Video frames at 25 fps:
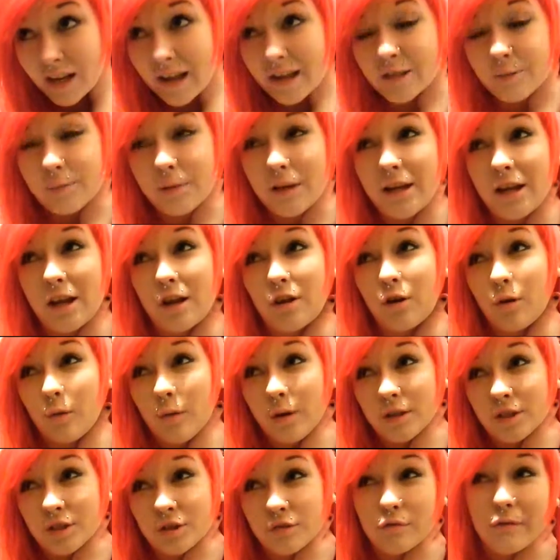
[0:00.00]
I was planning on
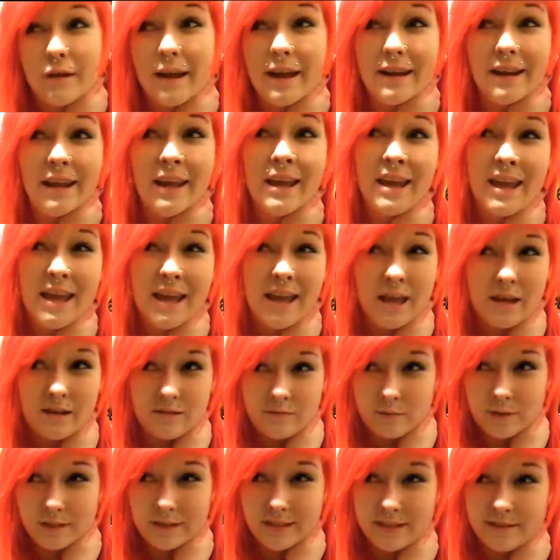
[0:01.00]
going to red
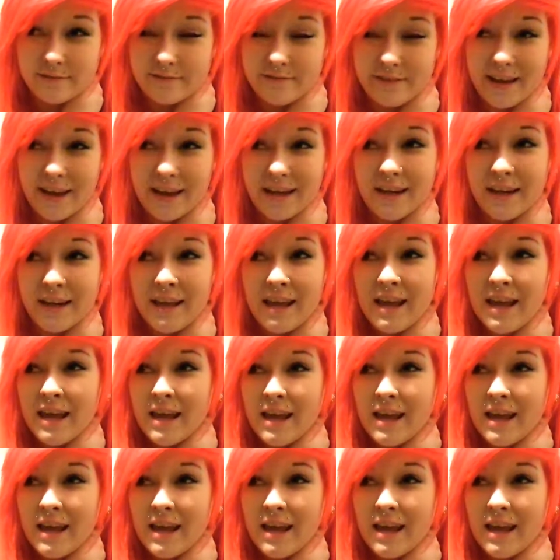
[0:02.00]
once it fade,